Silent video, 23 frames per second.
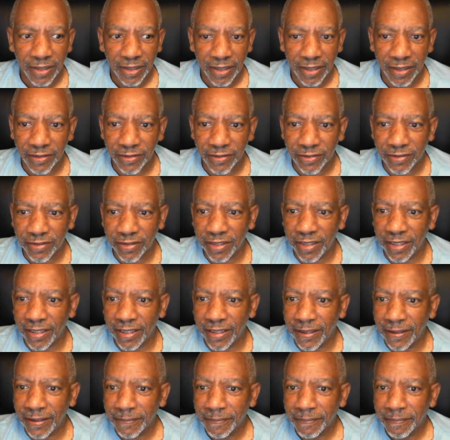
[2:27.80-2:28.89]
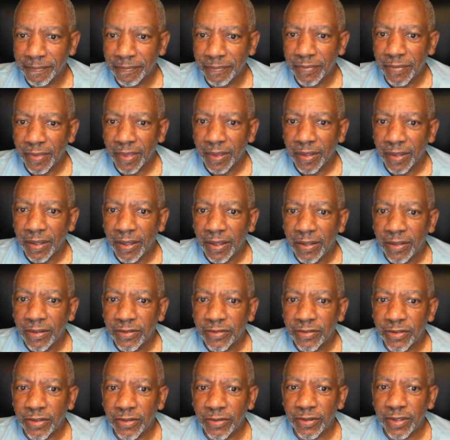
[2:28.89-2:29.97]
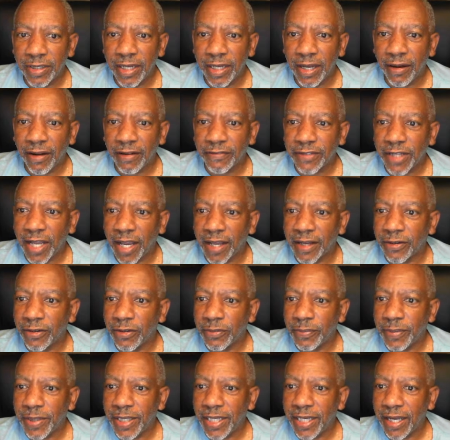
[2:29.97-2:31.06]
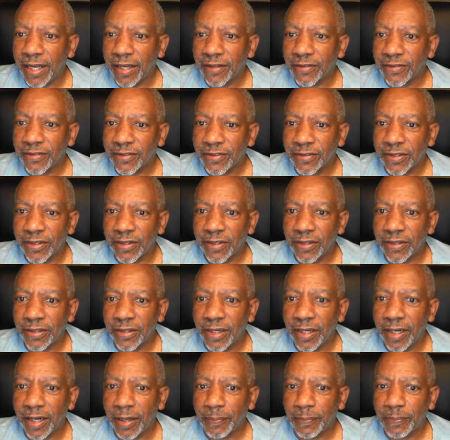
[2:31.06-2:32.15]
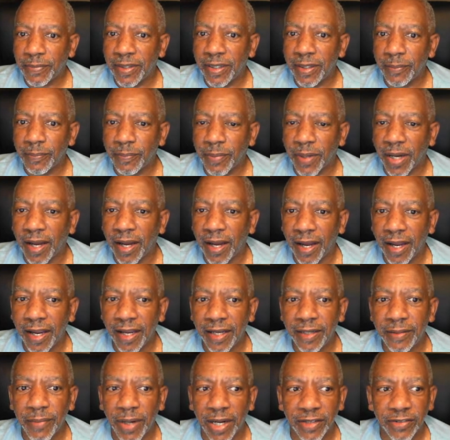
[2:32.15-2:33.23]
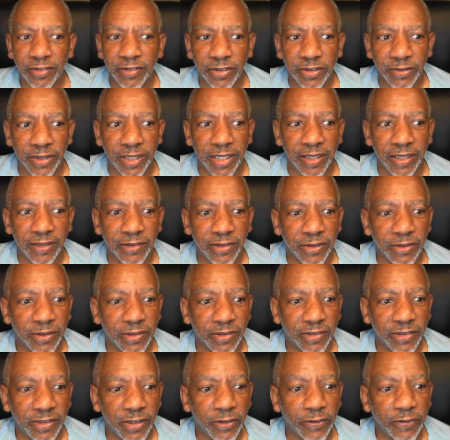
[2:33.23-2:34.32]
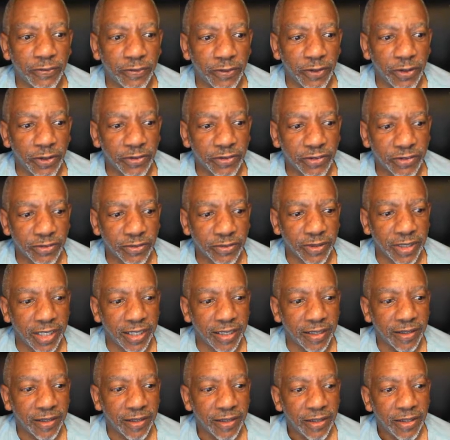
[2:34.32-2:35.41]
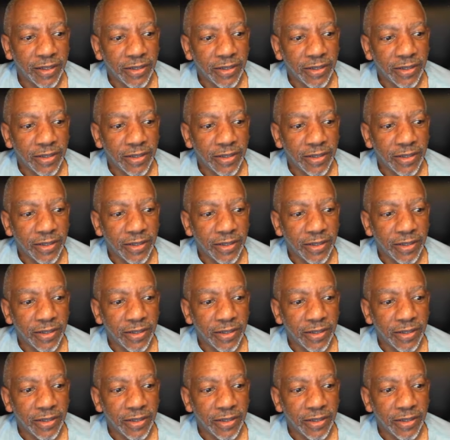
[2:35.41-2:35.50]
and see. So now I've got OBS up behind my screen, so it's still full screen,